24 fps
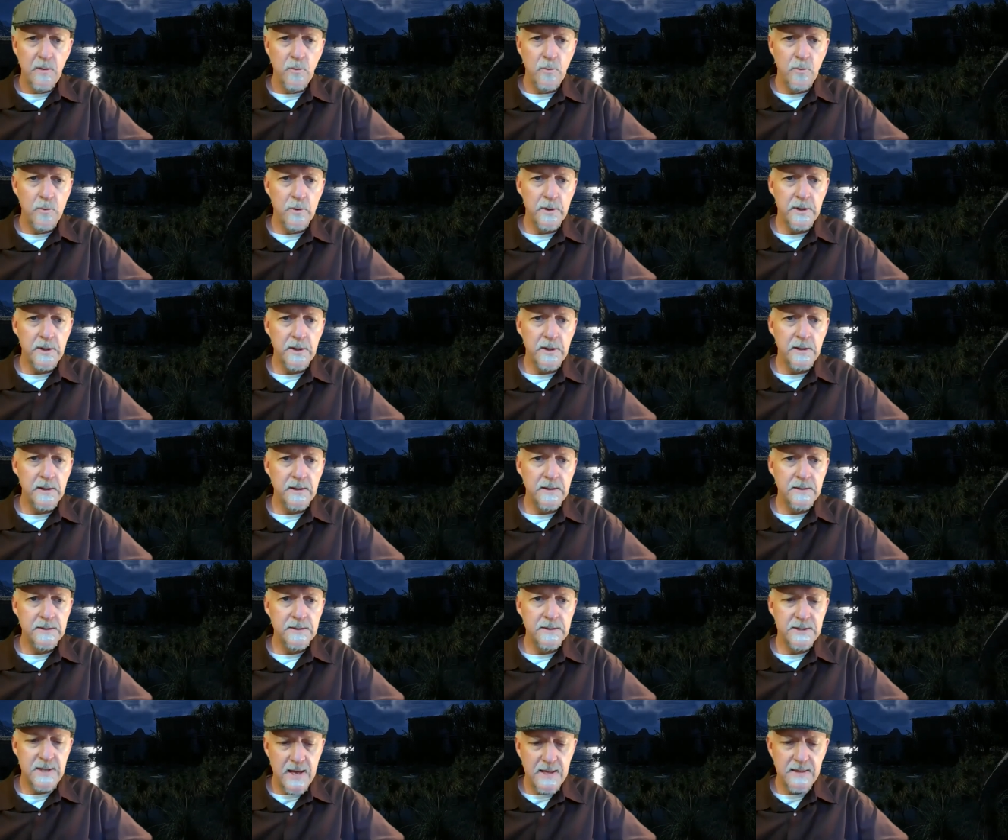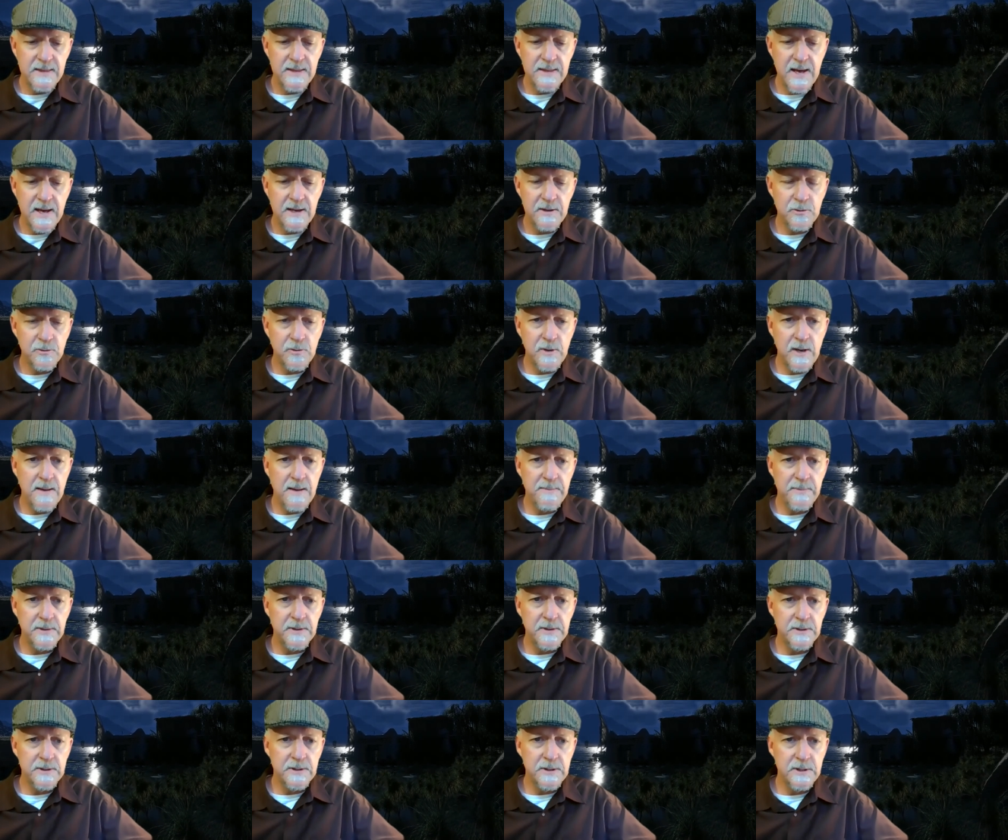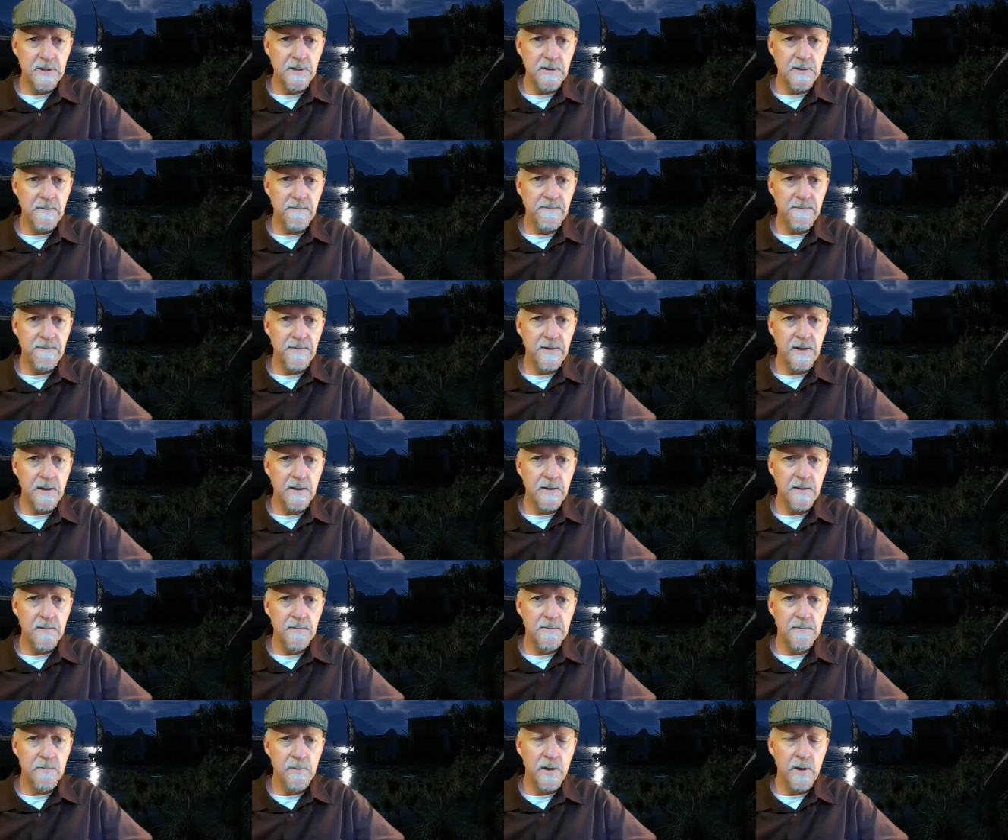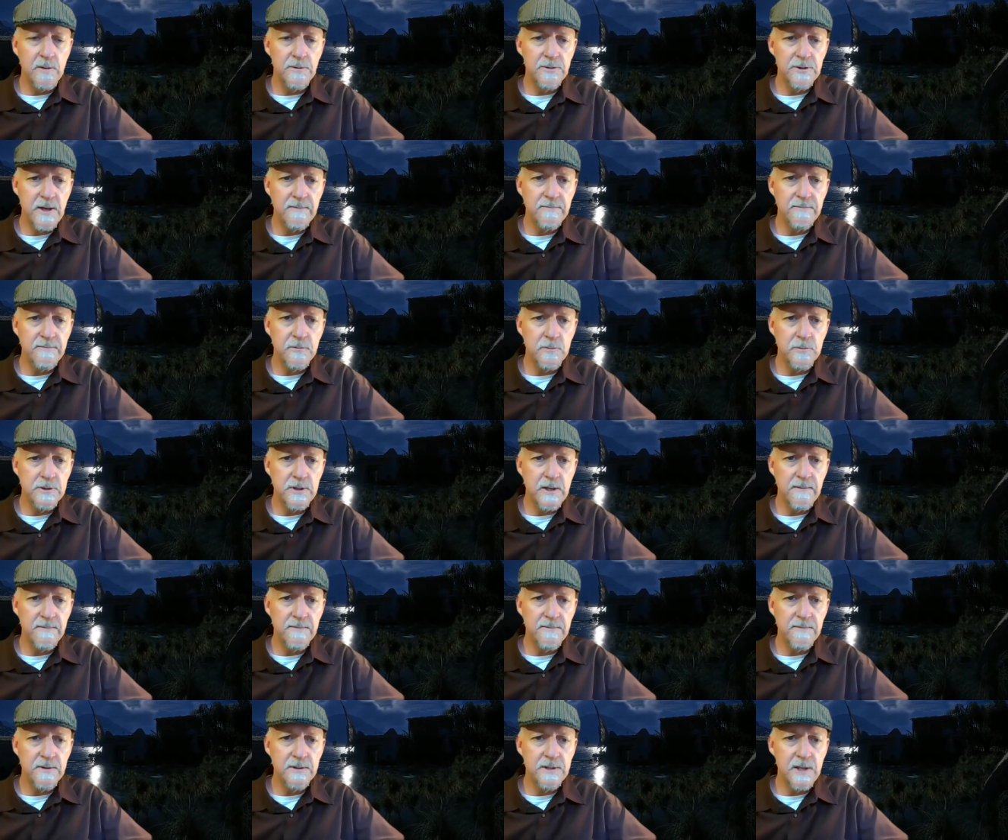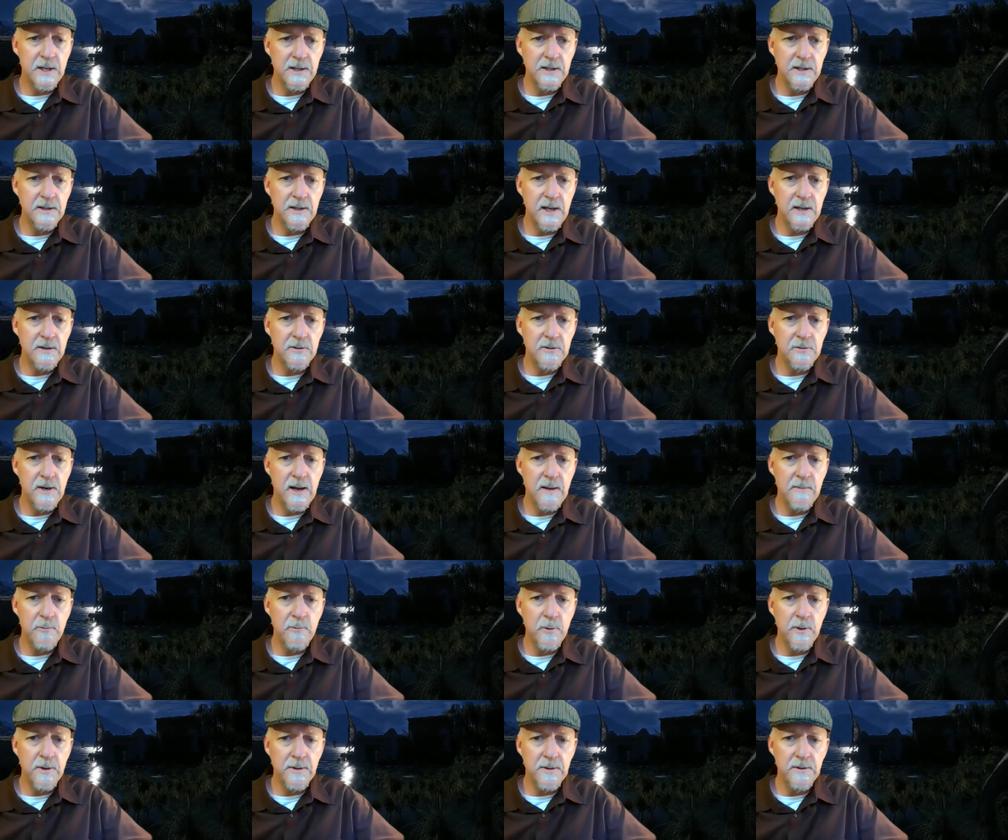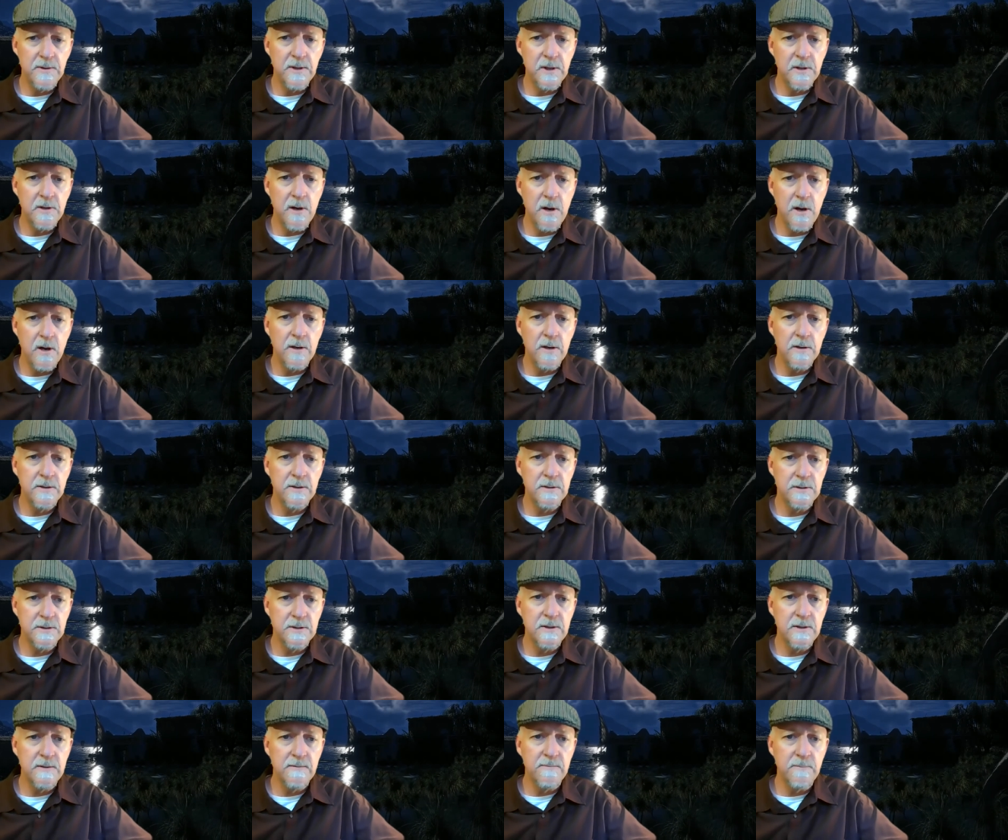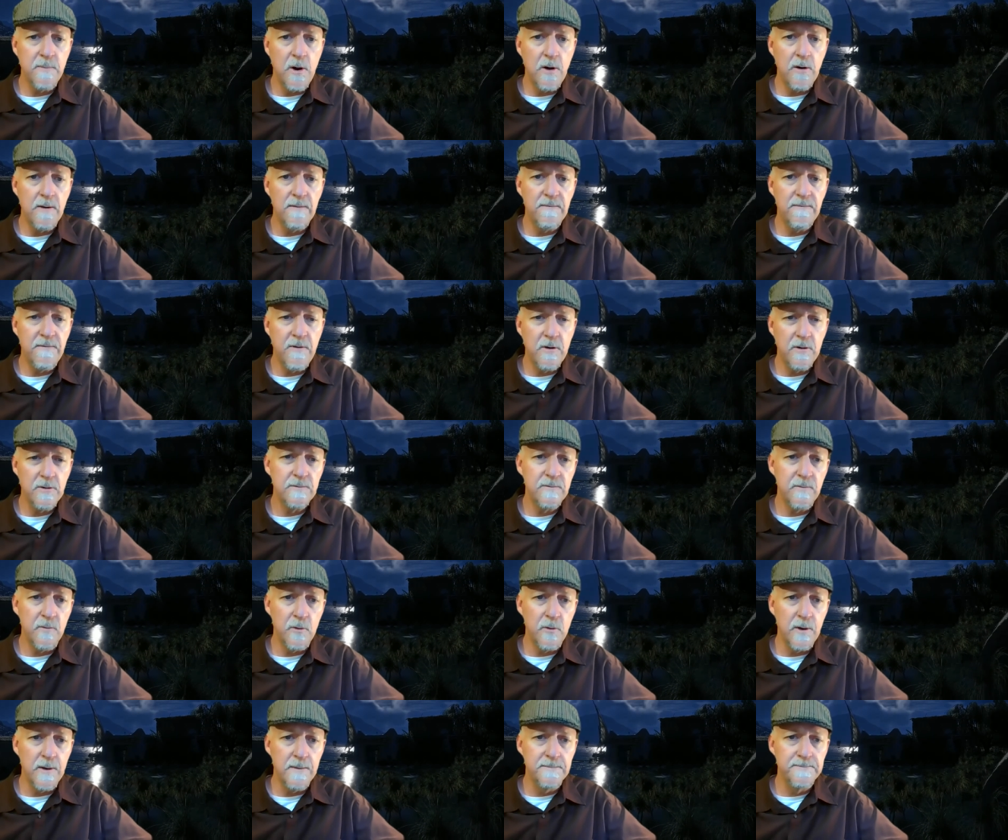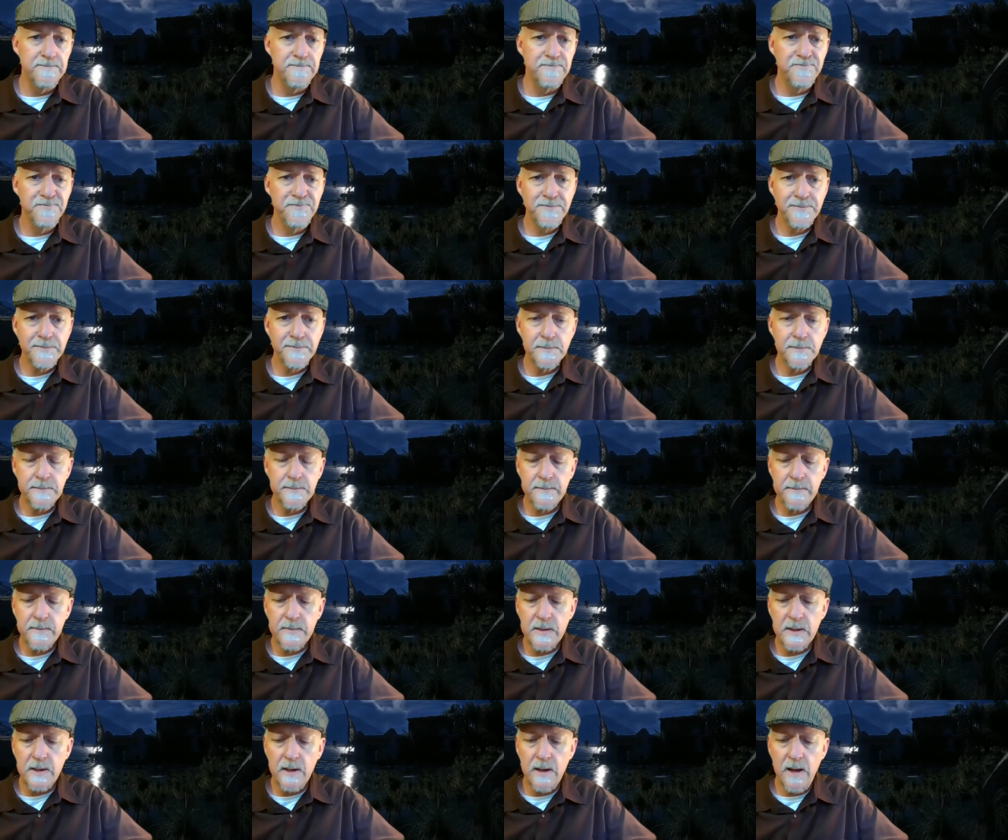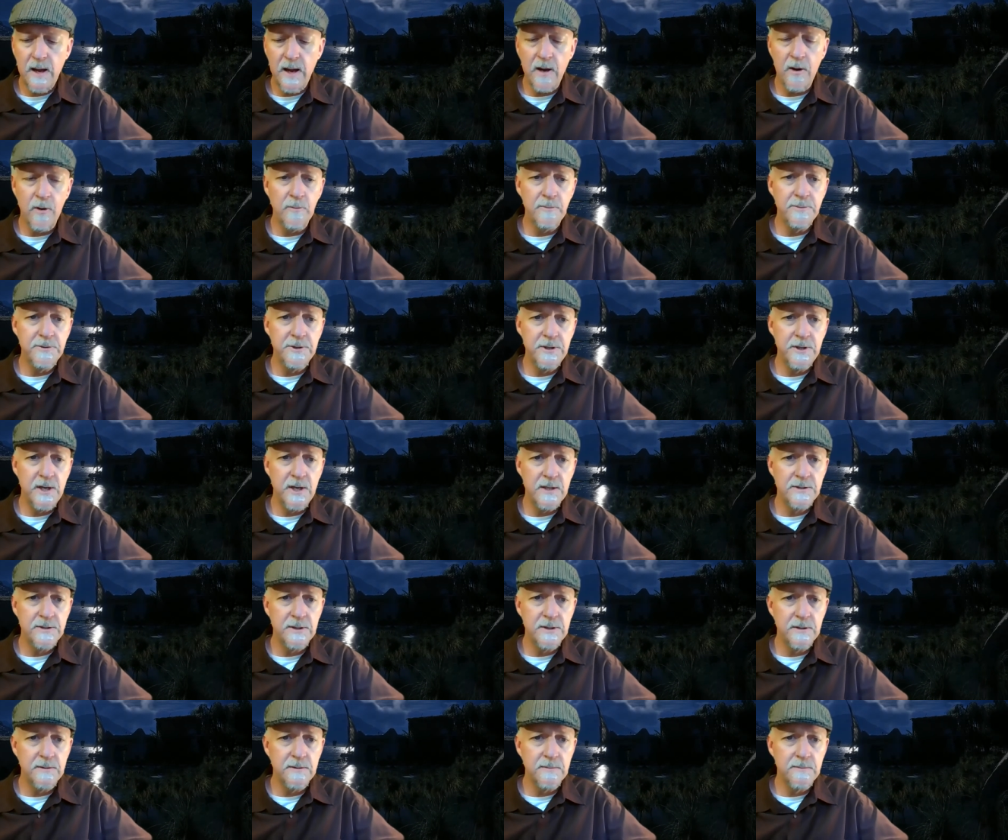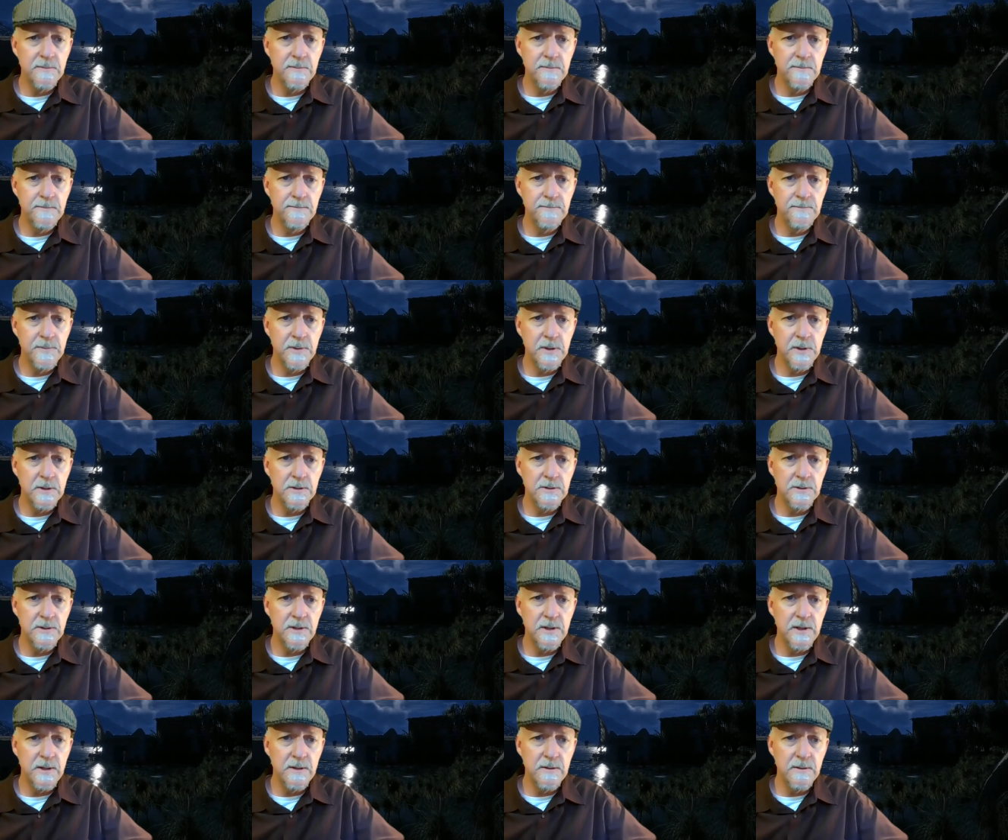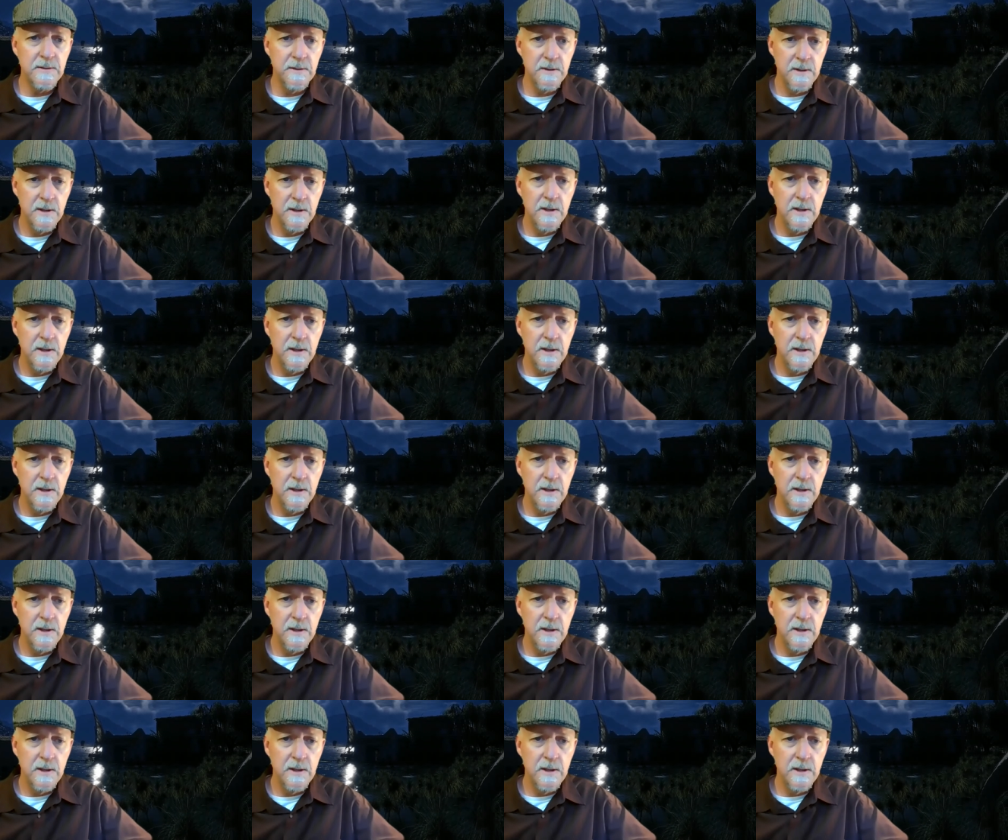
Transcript: we're gonna set that trap and see if, uh, well, Chef do Chef setting that trap with Nekonkh and see if Mara falls for it. I hope she doesn't because then